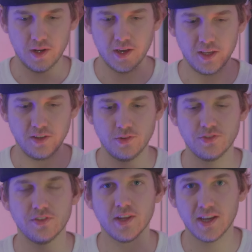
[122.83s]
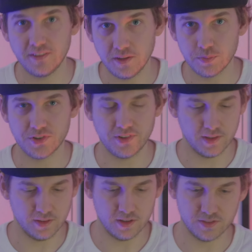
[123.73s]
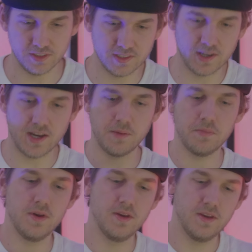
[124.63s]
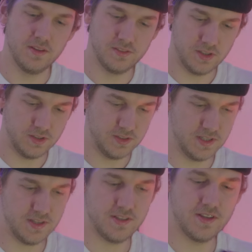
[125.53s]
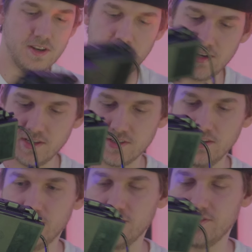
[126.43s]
I use 90% of the time. So this is a nice little